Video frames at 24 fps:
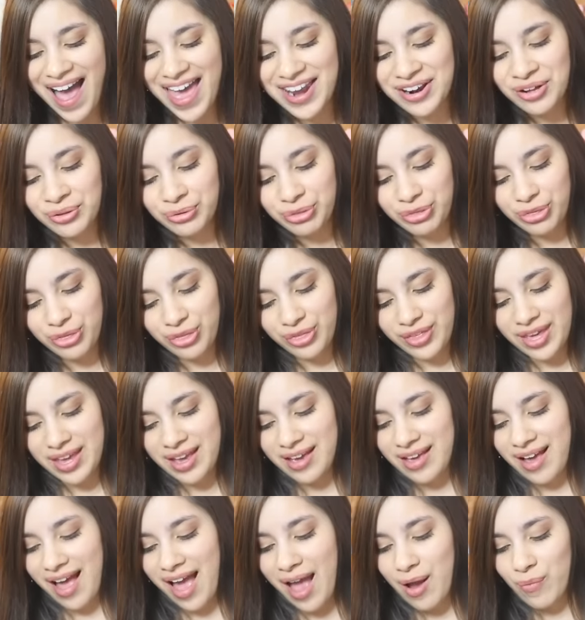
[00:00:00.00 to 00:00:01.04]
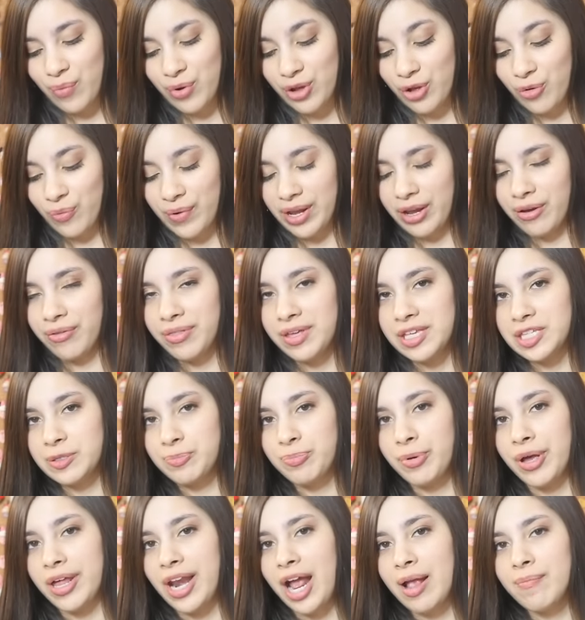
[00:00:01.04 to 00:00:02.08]
I don't think I will wear this,
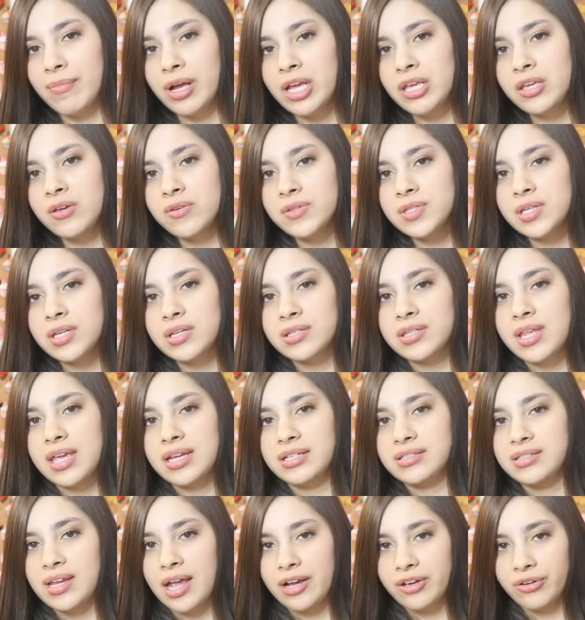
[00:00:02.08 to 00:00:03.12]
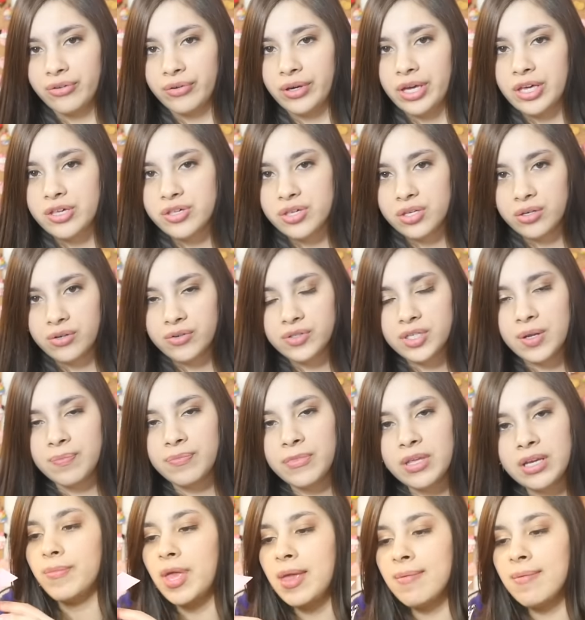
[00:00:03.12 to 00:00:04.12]
but I might use it as like decoration or something.